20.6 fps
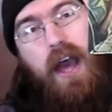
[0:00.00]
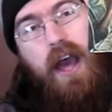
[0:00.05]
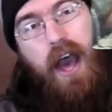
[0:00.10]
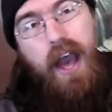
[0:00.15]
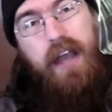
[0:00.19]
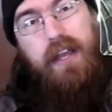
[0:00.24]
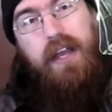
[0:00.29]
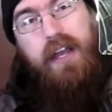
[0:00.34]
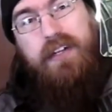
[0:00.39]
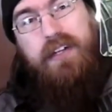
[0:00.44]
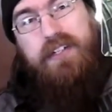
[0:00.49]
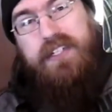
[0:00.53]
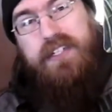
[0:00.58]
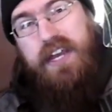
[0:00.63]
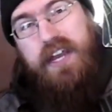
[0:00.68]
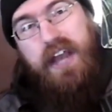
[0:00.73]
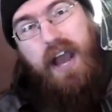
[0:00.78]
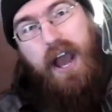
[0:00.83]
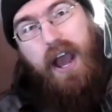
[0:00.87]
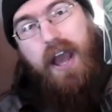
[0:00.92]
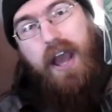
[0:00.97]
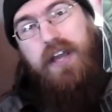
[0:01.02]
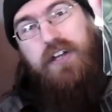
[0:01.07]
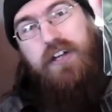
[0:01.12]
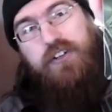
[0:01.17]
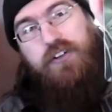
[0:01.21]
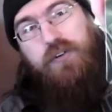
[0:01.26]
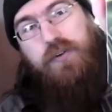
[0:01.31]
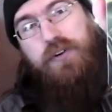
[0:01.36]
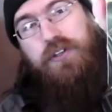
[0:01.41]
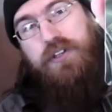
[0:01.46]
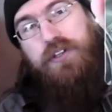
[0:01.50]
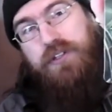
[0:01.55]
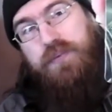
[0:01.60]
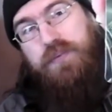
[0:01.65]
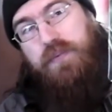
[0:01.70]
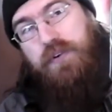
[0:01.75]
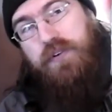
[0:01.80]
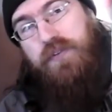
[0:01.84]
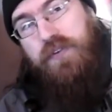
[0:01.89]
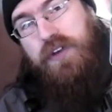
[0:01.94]
I gotta say, I enjoyed this
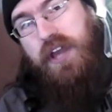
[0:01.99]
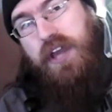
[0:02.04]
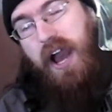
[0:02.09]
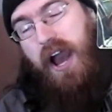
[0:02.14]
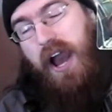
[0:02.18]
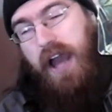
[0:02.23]
movie.